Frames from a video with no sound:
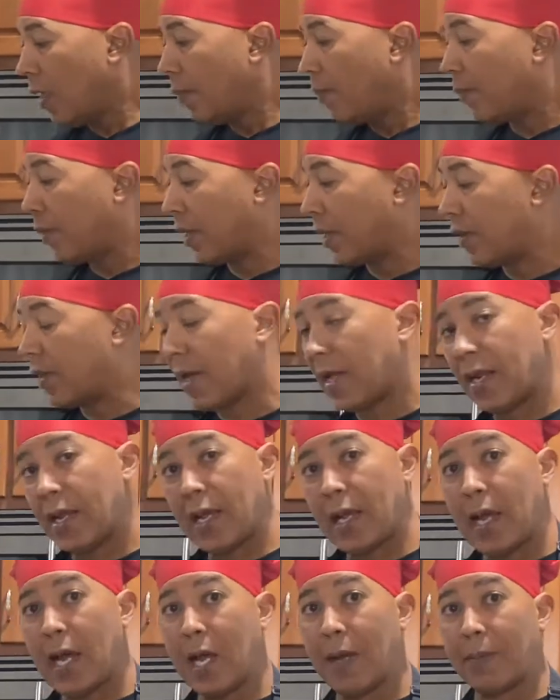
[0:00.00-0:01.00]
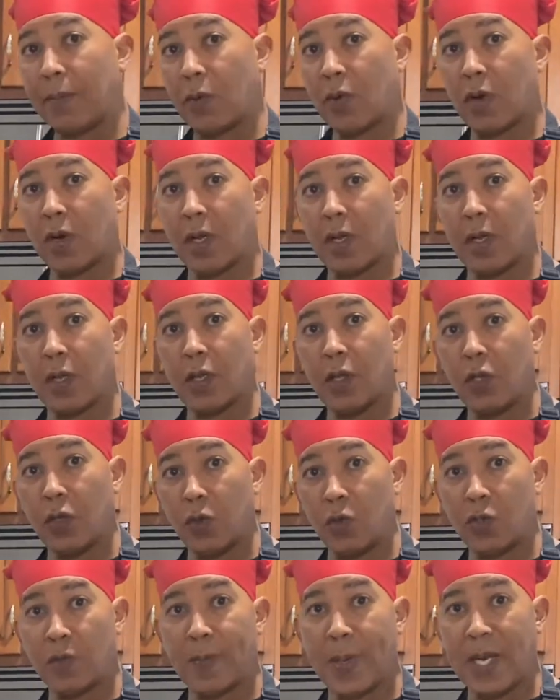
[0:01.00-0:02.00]
Being that I'm gonna
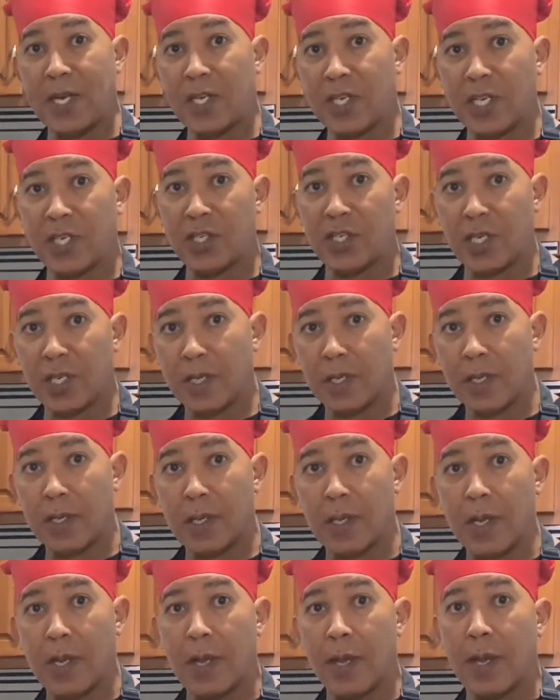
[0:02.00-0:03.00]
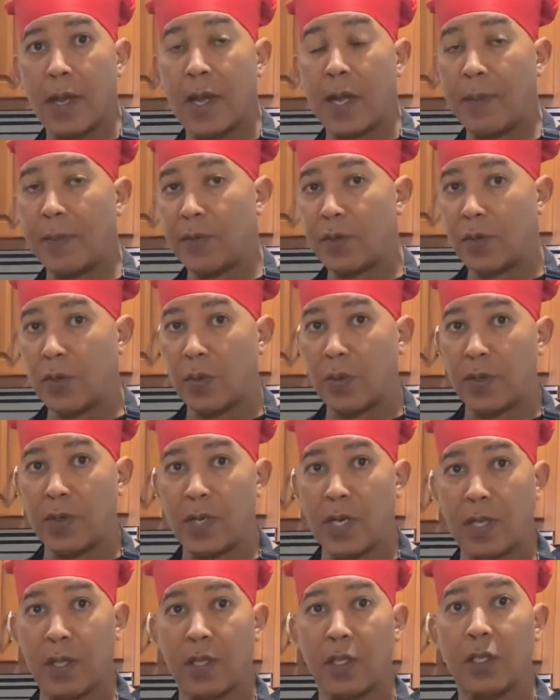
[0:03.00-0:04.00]
use my Ninja, I'm gonna do
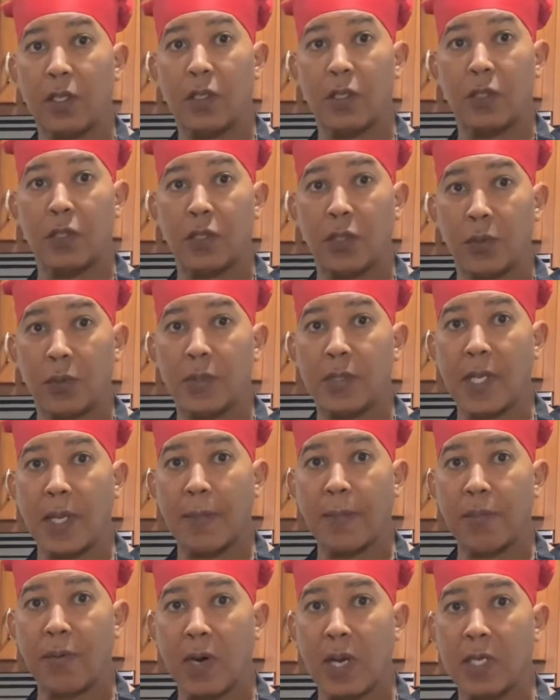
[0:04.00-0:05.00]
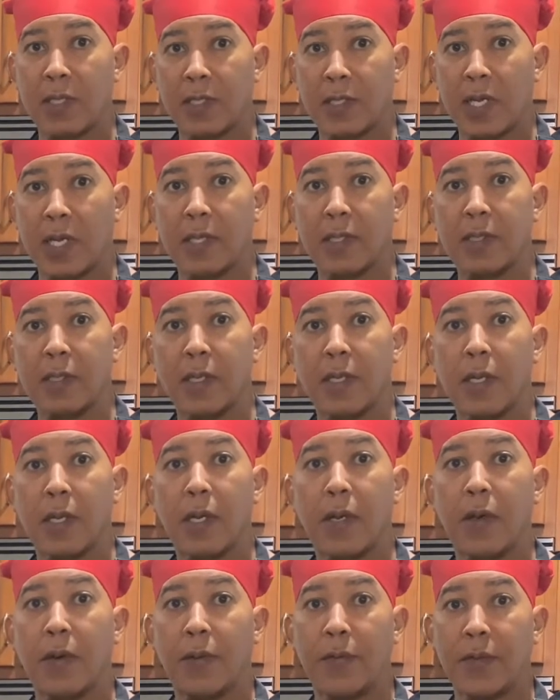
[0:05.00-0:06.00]
another two-step process
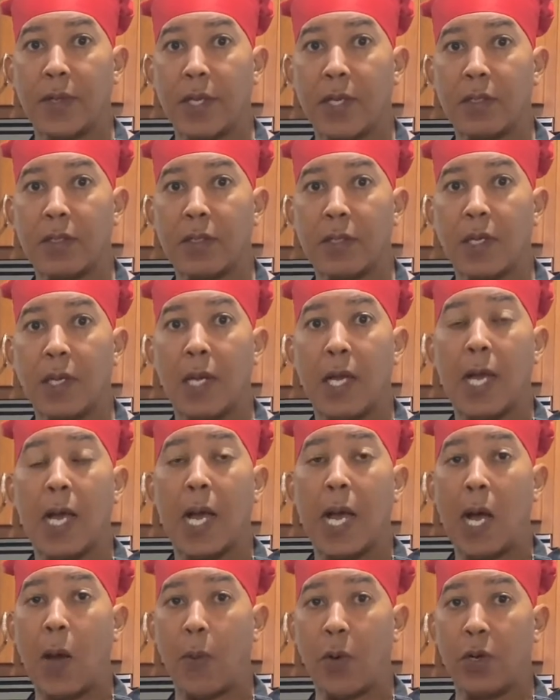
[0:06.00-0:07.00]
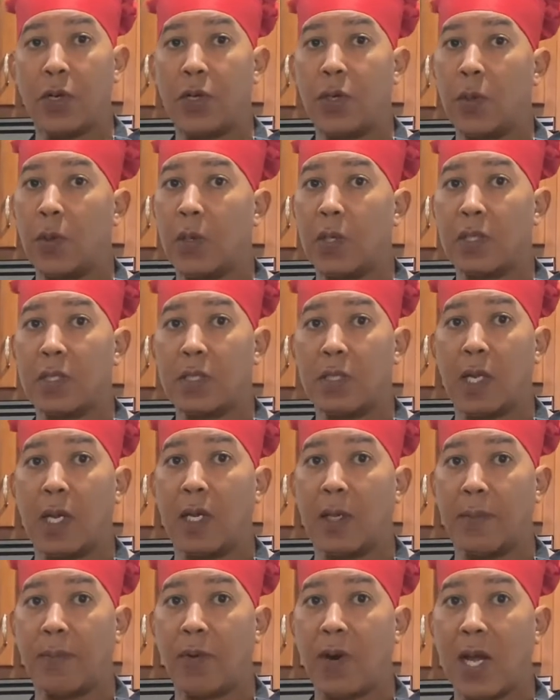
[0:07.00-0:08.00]
on this. I wanna do
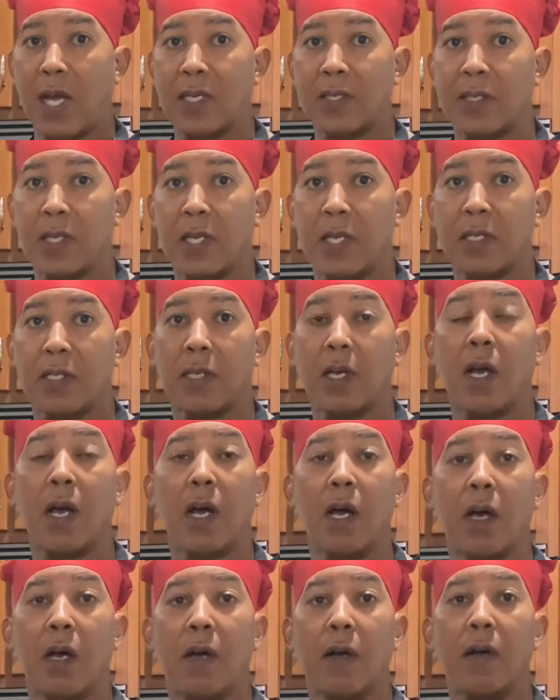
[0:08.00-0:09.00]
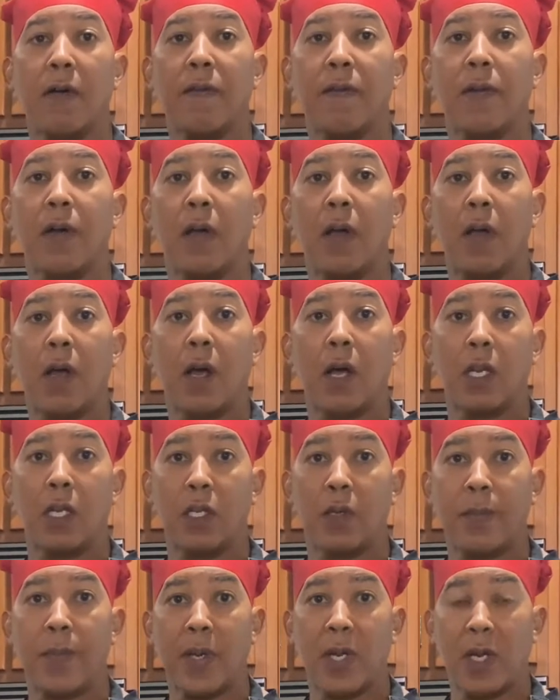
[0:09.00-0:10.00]
a process of a
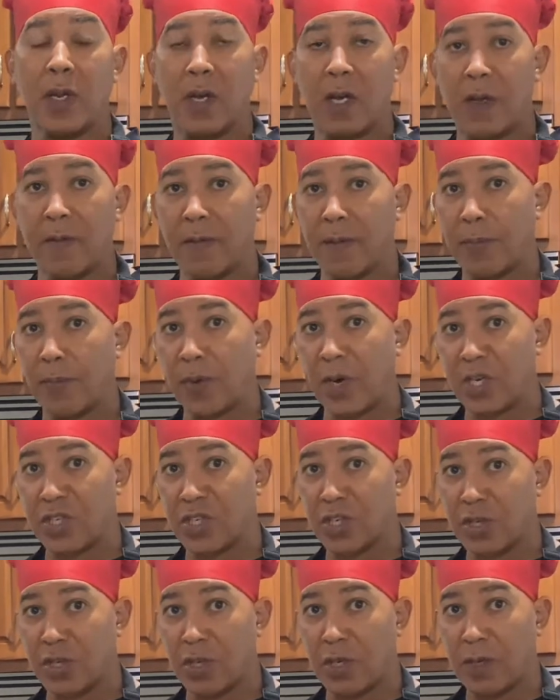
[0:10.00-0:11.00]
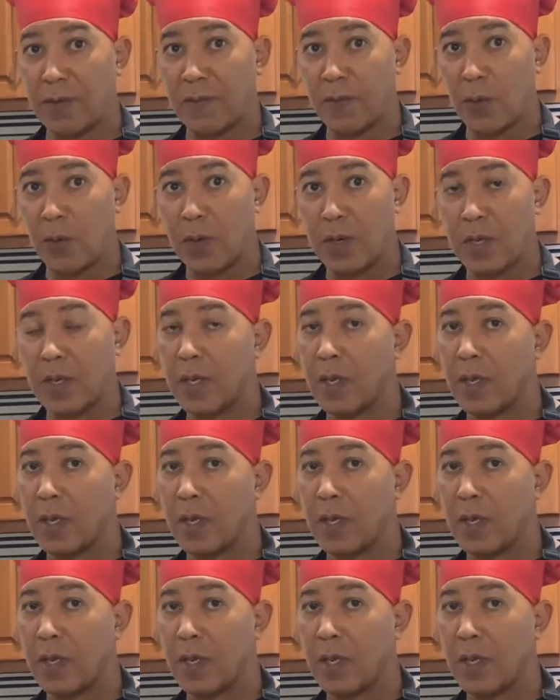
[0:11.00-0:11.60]
little bit of a pressure cook for it.